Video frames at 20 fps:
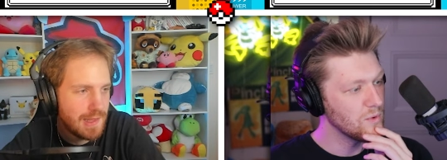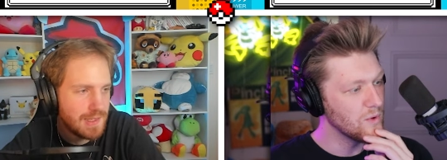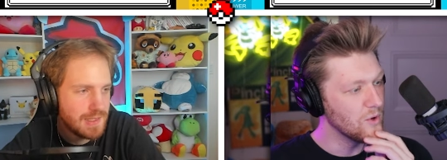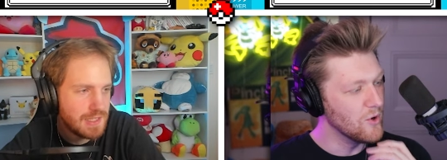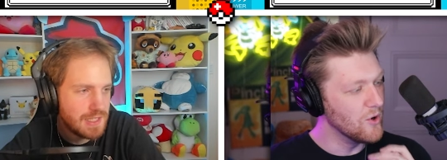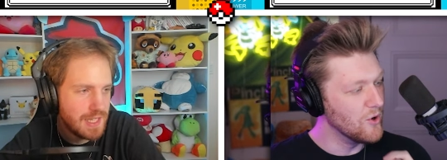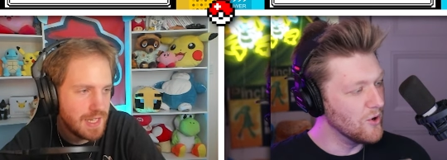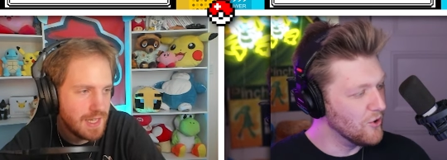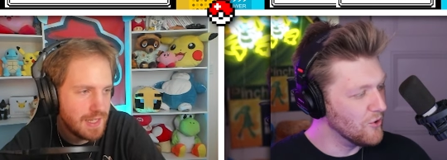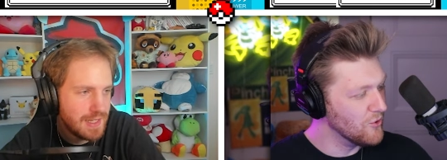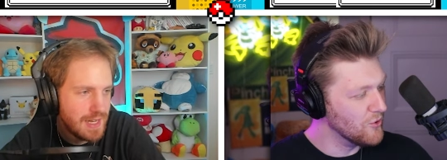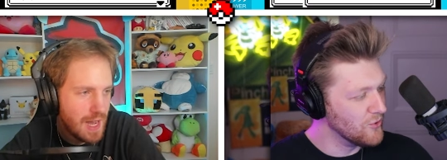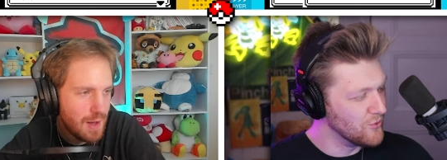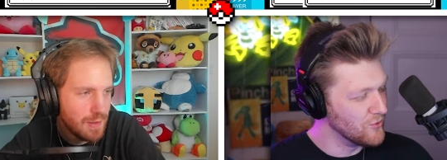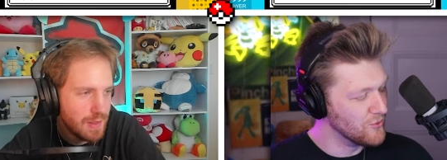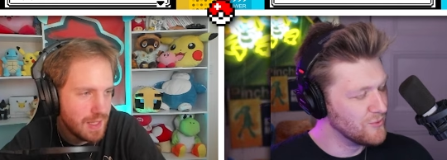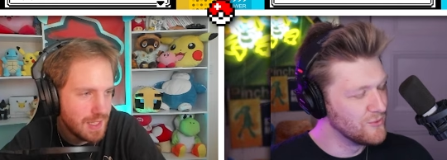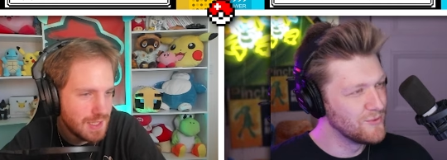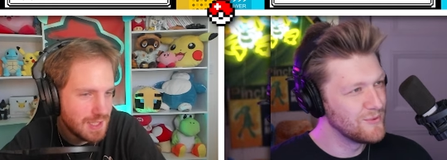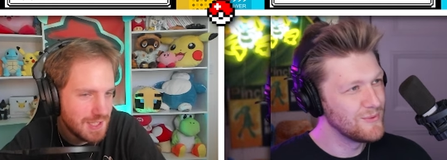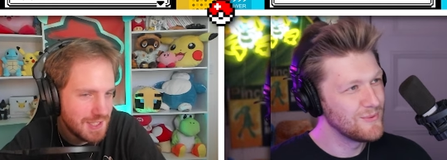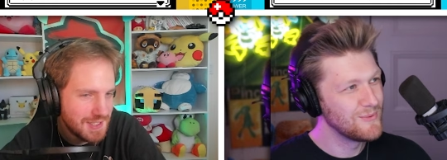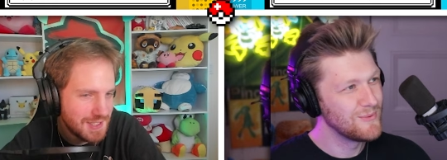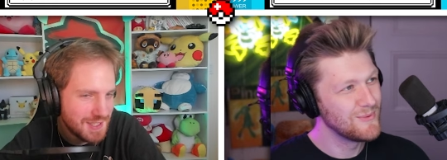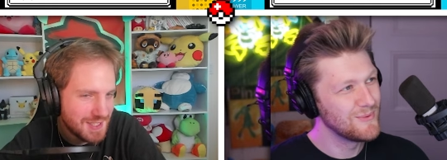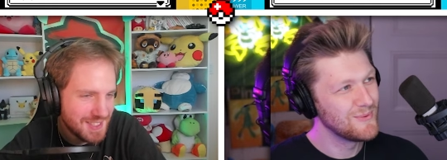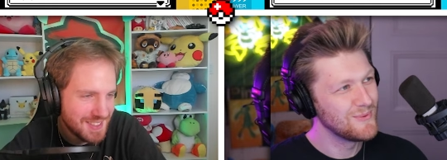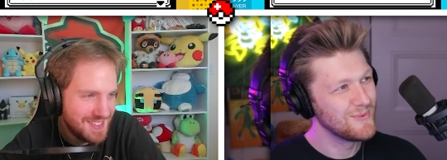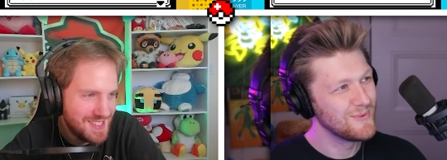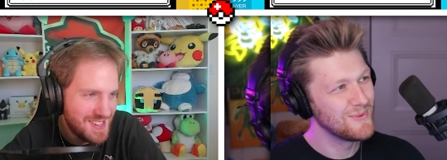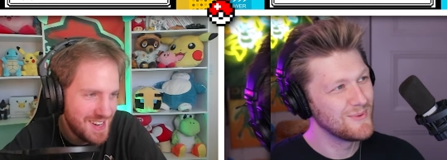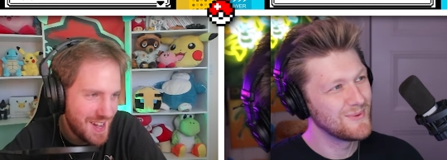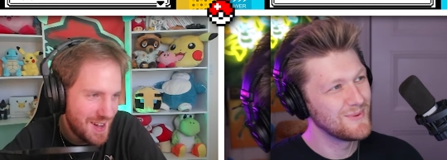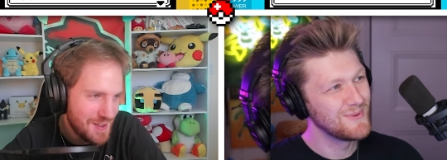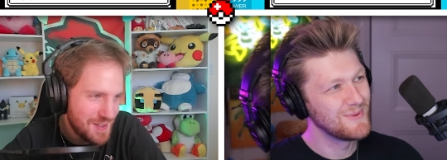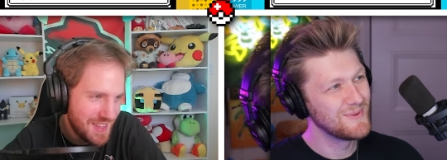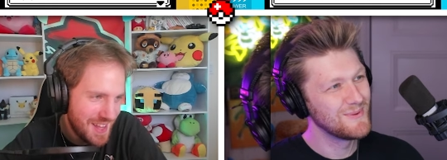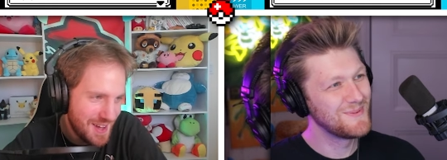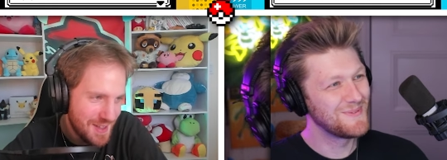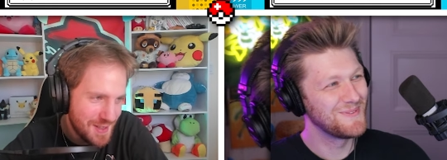Speaker 1: See, Ooh. now this is now
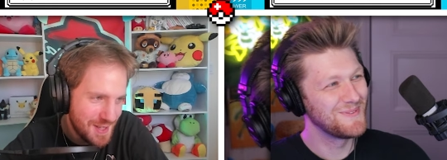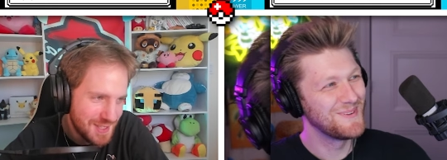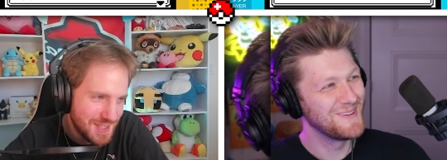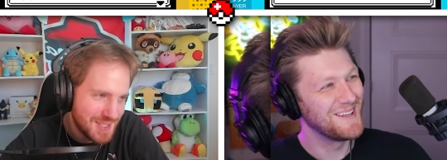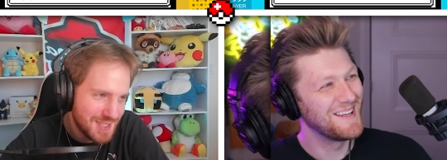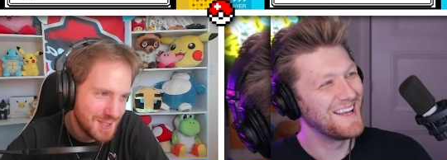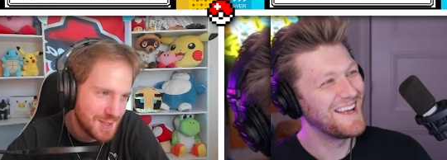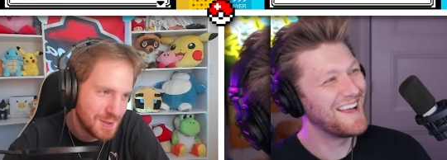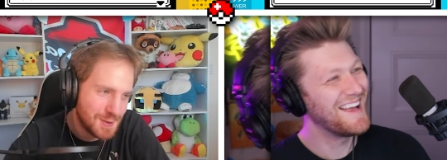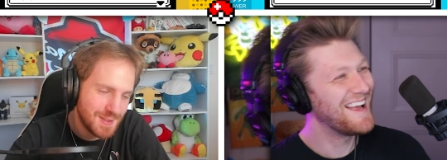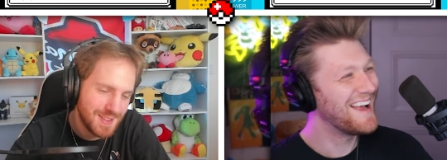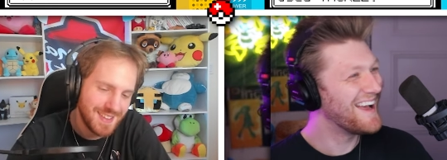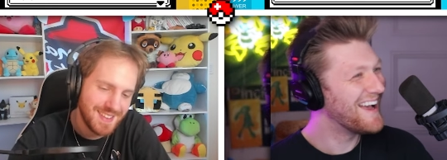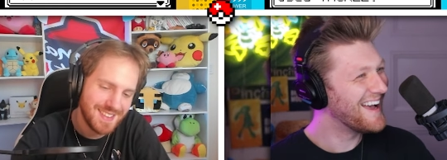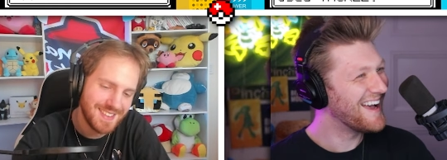now this is